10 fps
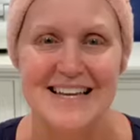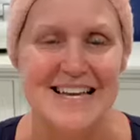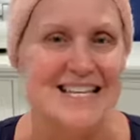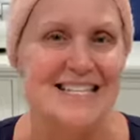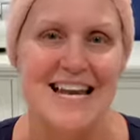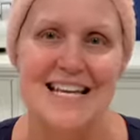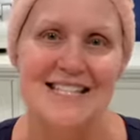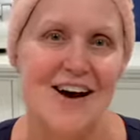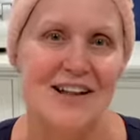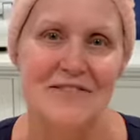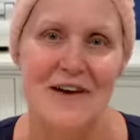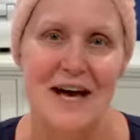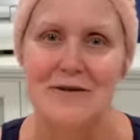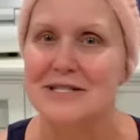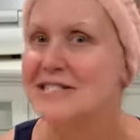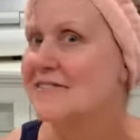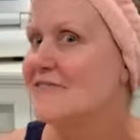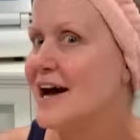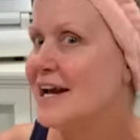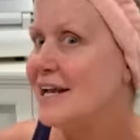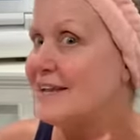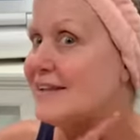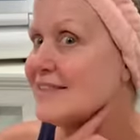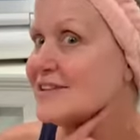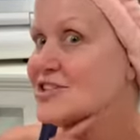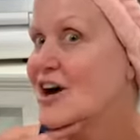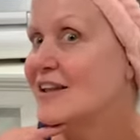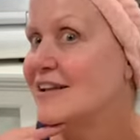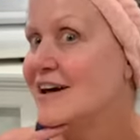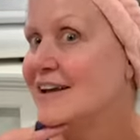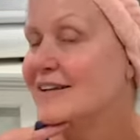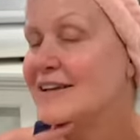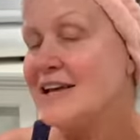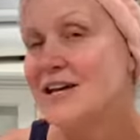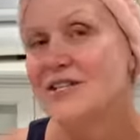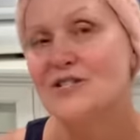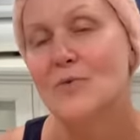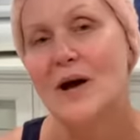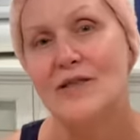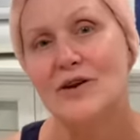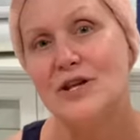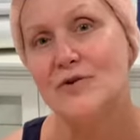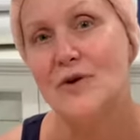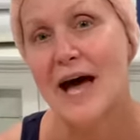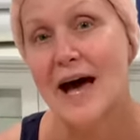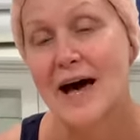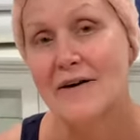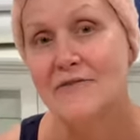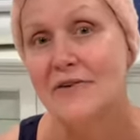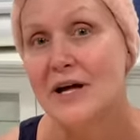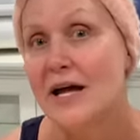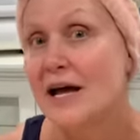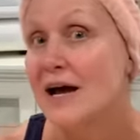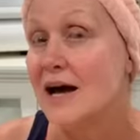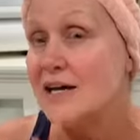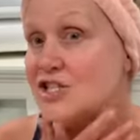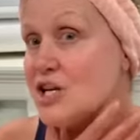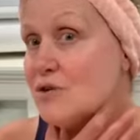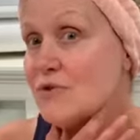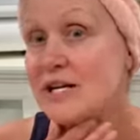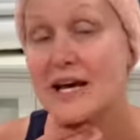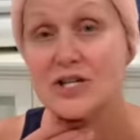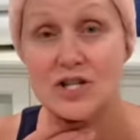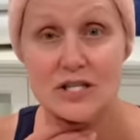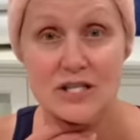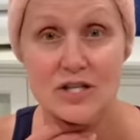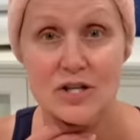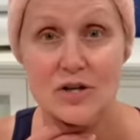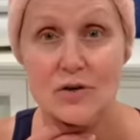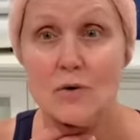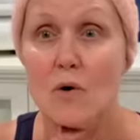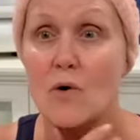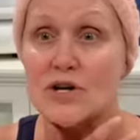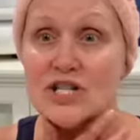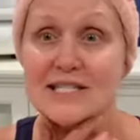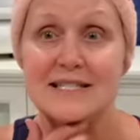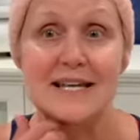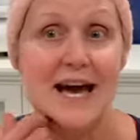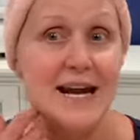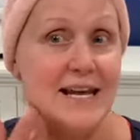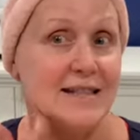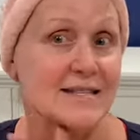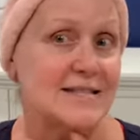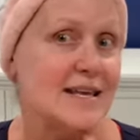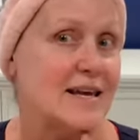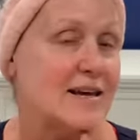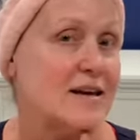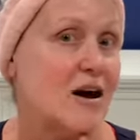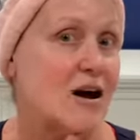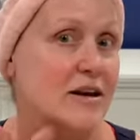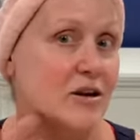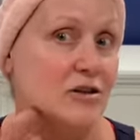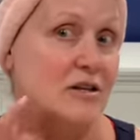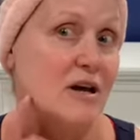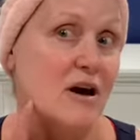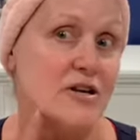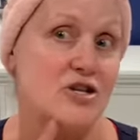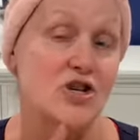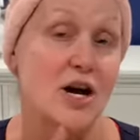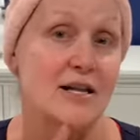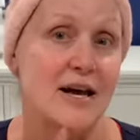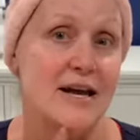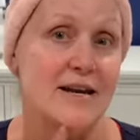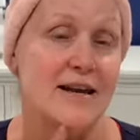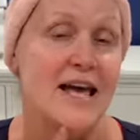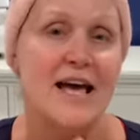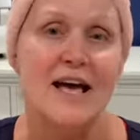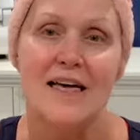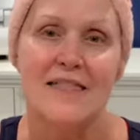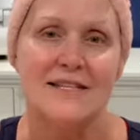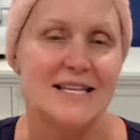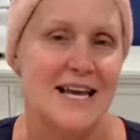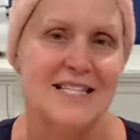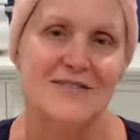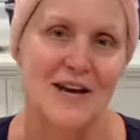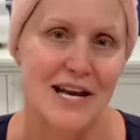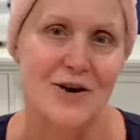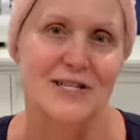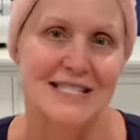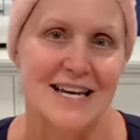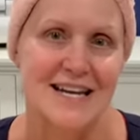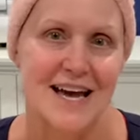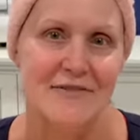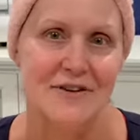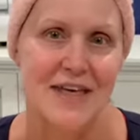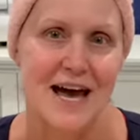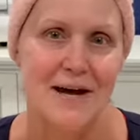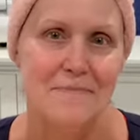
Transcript: Today's all about defining the jawline. So whether you have a chin reduction to do or just tightening the skin on your jawline, today's video is going to cover that.